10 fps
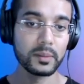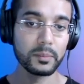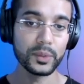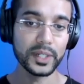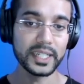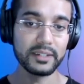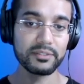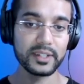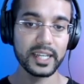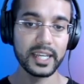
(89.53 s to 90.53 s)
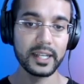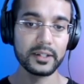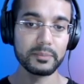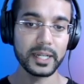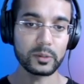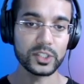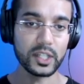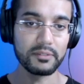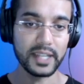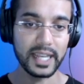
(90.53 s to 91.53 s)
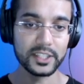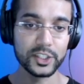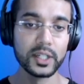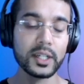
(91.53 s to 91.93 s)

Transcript: Brave, and Microsoft Edge.